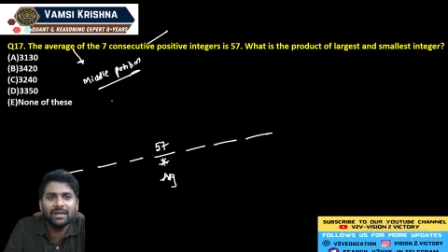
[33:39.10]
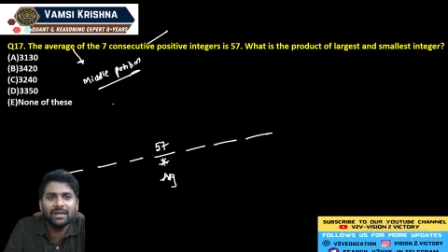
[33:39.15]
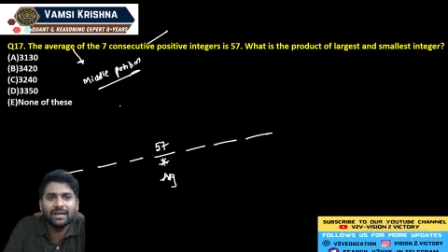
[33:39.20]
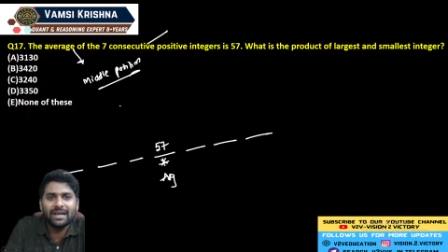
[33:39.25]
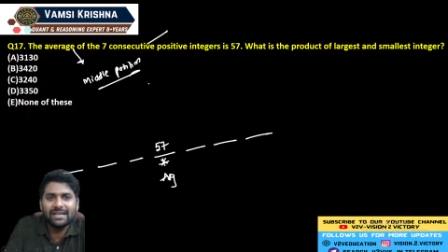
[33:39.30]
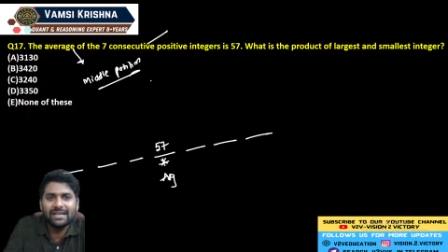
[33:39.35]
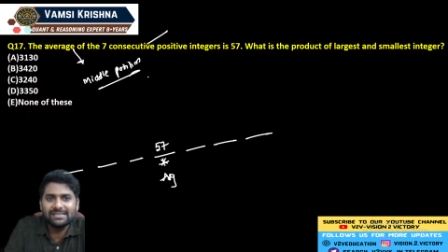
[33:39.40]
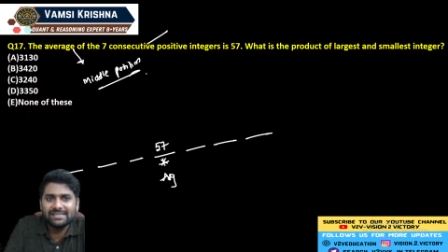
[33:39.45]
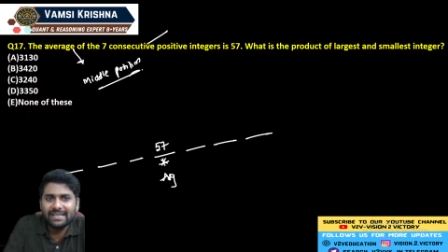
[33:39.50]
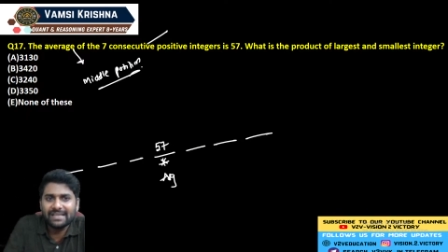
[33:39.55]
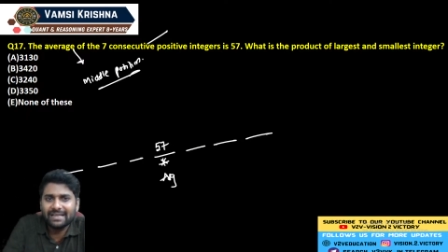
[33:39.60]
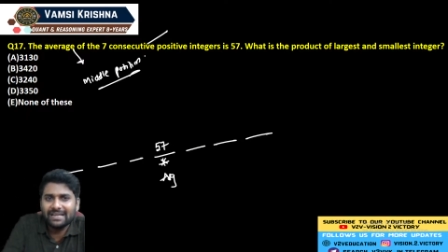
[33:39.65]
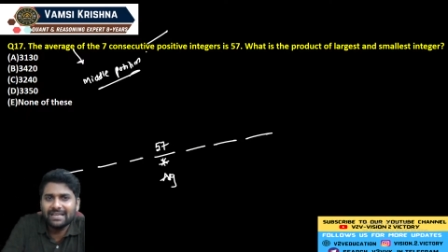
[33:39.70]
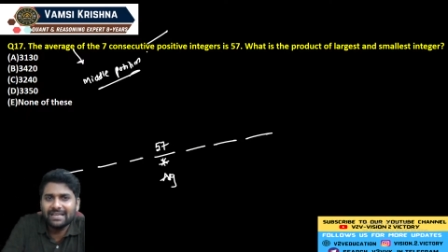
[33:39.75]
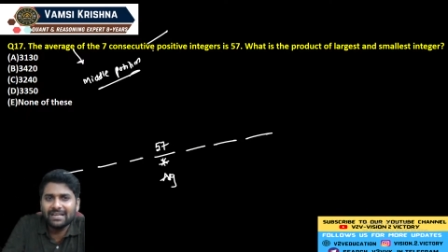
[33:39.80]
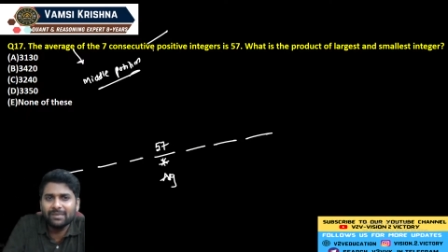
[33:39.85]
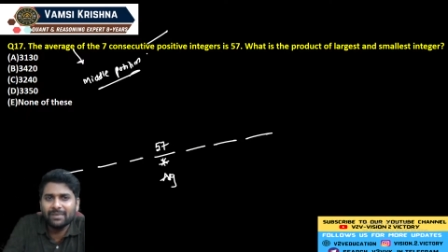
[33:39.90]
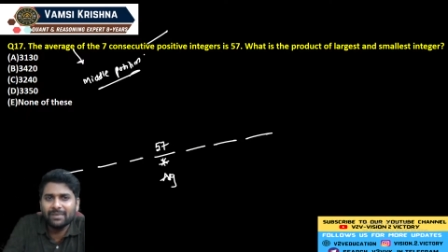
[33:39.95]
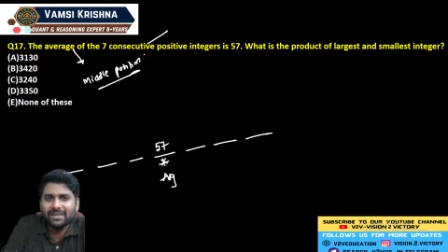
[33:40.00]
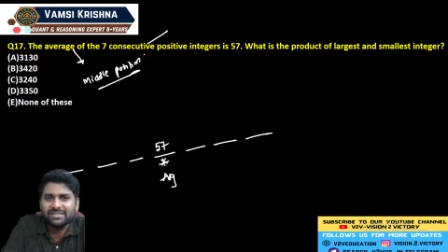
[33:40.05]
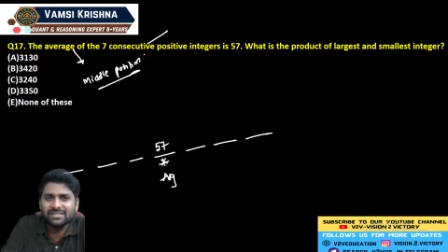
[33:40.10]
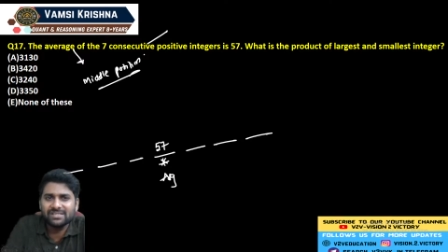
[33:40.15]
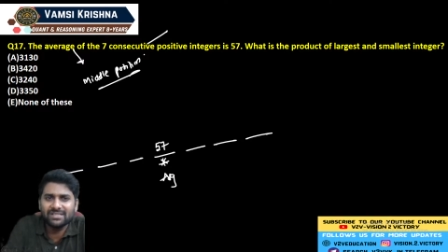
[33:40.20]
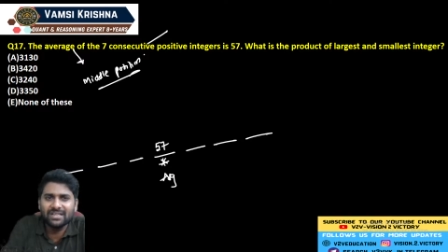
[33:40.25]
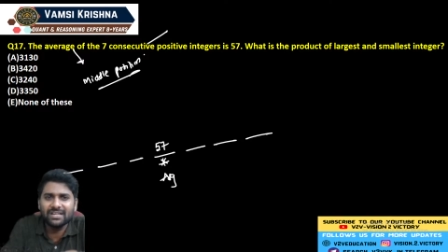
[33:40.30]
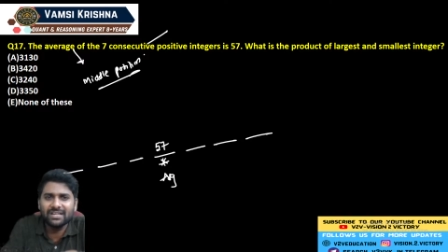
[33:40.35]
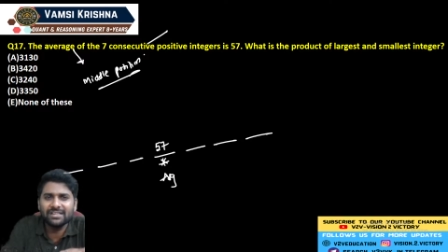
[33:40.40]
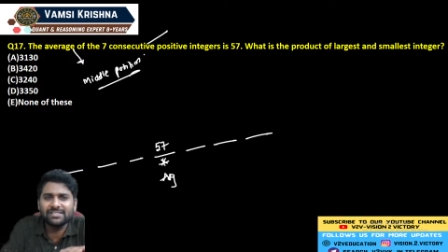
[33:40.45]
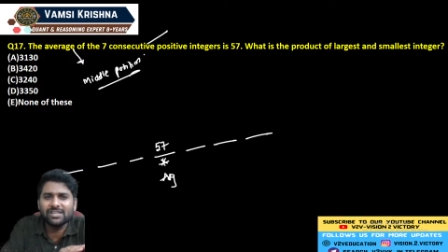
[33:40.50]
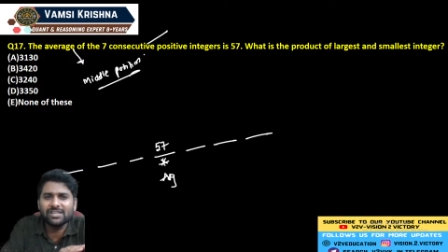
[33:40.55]
Guys, they clearly mention
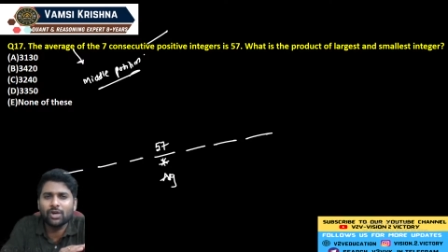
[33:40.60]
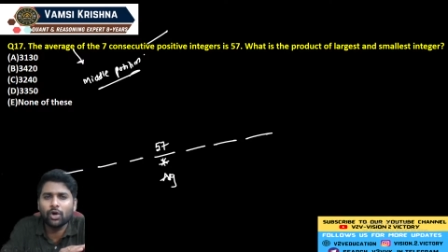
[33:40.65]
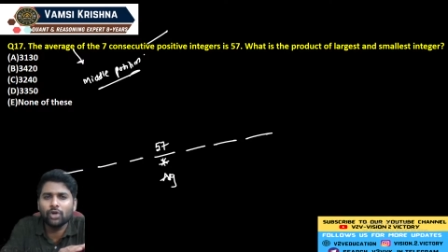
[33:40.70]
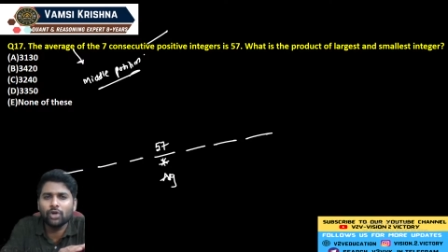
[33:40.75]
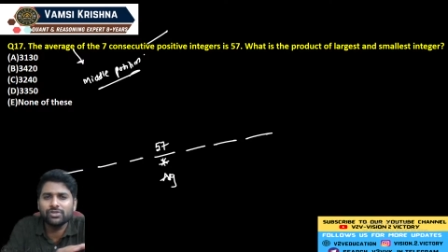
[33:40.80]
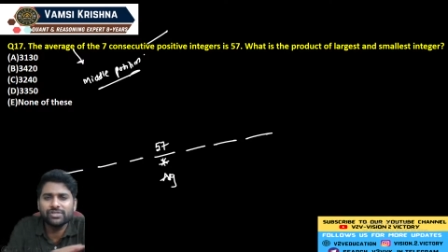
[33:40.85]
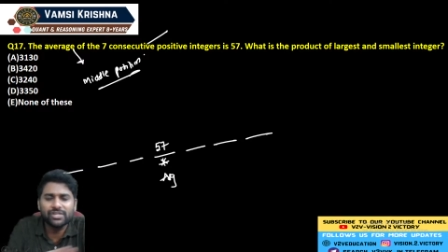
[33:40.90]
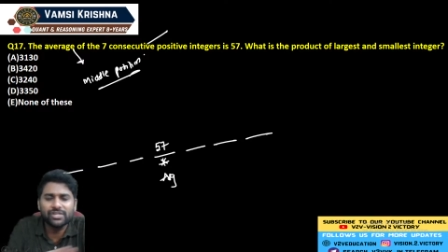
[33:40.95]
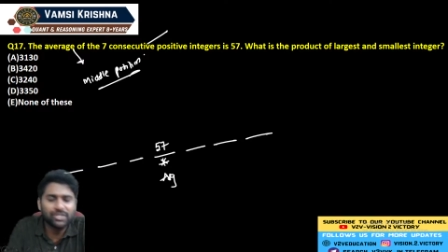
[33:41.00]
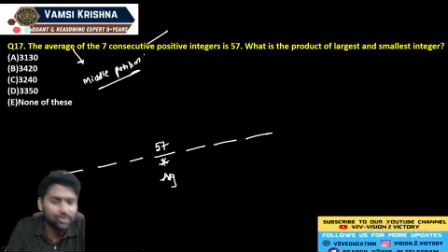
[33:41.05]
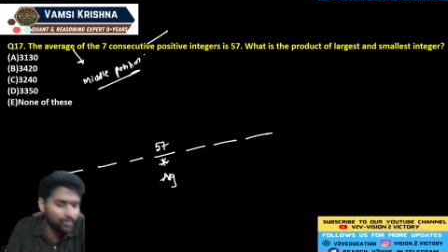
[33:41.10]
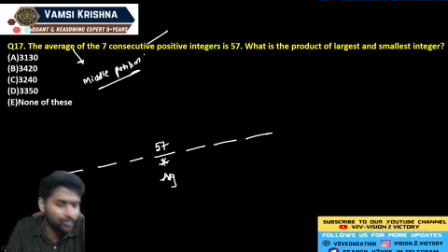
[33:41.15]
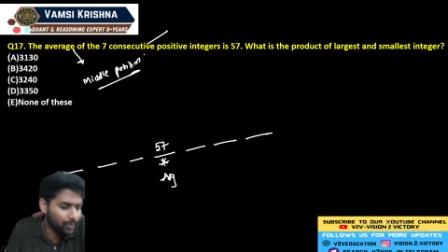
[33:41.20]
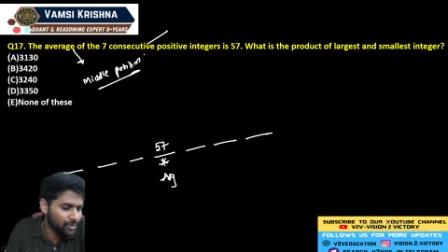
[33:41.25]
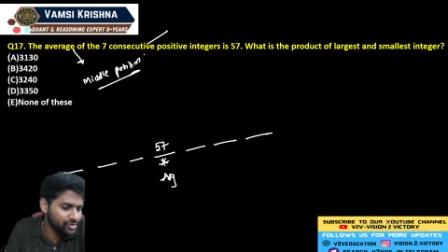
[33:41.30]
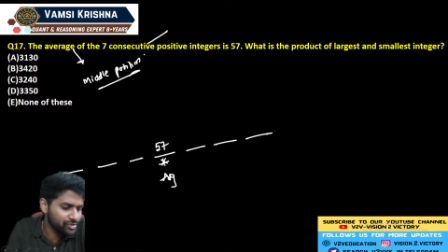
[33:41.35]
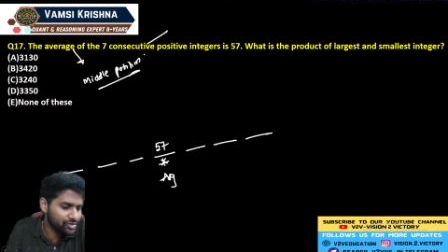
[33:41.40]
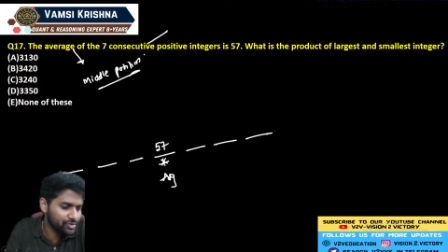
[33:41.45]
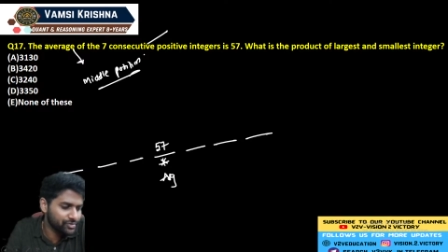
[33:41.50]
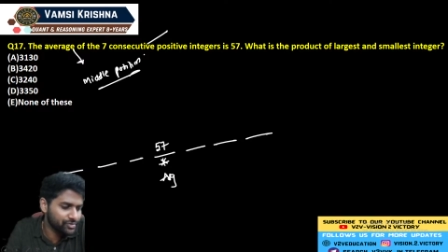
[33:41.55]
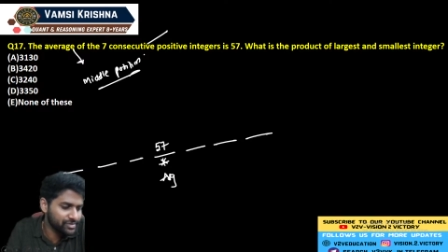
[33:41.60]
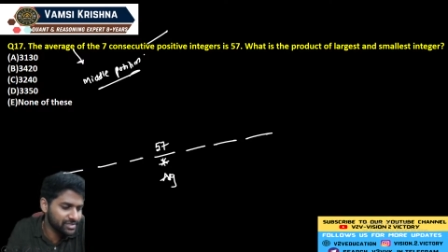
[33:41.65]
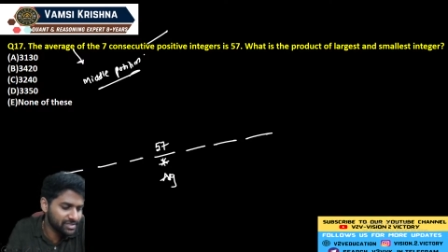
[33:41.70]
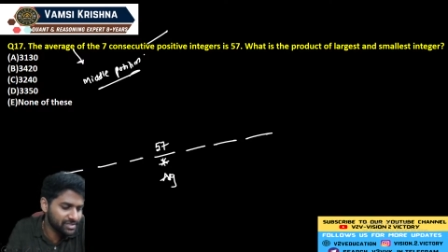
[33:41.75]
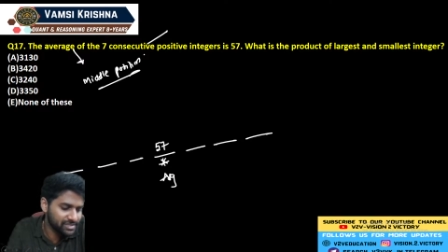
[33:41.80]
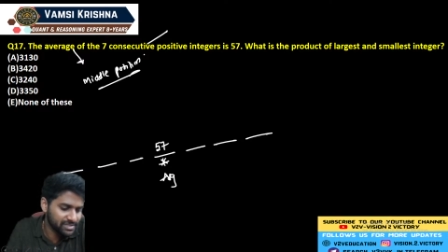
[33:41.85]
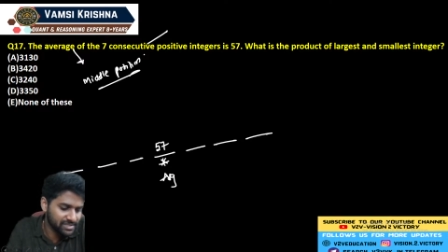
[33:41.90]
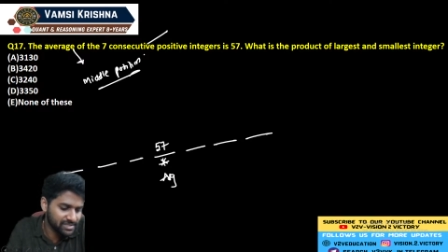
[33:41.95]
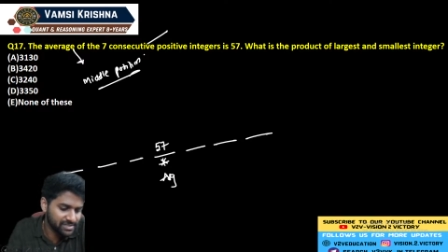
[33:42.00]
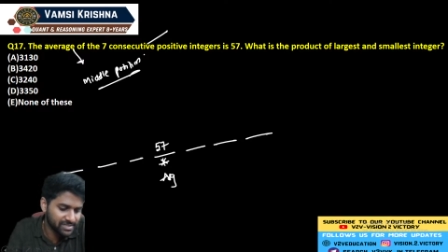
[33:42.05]
that it's a consecutive positive
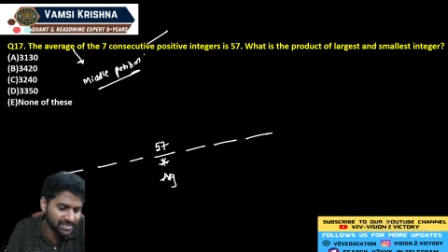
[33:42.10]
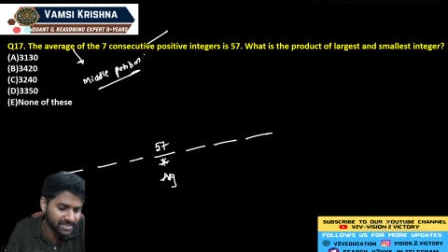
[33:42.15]
integers.